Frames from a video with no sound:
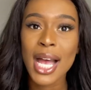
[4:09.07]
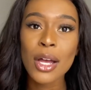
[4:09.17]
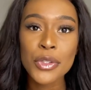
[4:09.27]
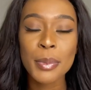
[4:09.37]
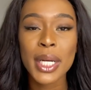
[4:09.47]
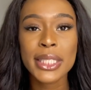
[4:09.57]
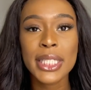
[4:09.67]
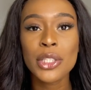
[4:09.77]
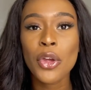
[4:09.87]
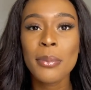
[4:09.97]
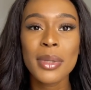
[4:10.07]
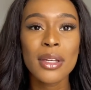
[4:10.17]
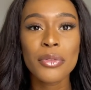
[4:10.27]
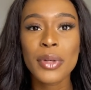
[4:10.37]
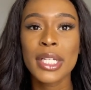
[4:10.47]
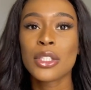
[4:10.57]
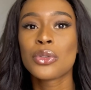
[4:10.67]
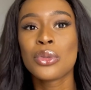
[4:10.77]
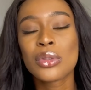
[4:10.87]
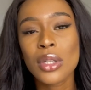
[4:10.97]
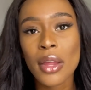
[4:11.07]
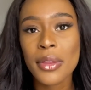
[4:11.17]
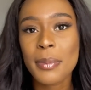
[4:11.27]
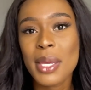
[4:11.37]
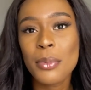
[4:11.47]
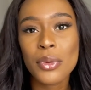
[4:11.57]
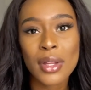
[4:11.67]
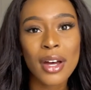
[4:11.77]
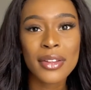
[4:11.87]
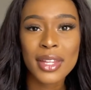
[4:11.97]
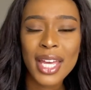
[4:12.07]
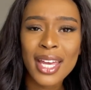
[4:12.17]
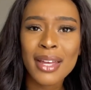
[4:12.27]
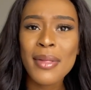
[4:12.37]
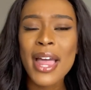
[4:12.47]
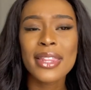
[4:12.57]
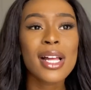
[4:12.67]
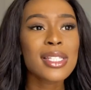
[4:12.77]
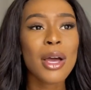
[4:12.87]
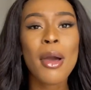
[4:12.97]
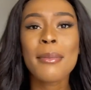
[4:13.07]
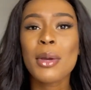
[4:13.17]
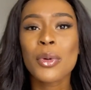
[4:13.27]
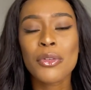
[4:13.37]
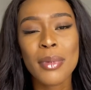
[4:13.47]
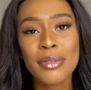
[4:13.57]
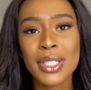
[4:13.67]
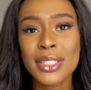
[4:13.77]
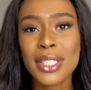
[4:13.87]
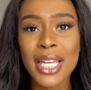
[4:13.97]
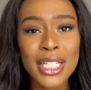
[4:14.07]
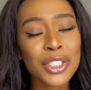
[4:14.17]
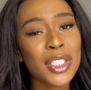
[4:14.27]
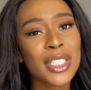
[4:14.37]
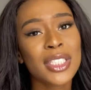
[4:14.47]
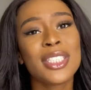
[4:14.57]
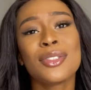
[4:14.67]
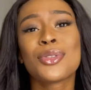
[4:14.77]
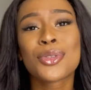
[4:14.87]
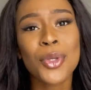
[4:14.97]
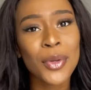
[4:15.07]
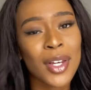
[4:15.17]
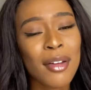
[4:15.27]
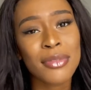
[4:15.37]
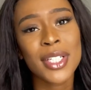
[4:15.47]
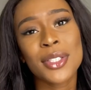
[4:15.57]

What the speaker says: a house party, don't be afraid to talk to other people that are there. That's how I met one of my friends, Agechi. She's so lovely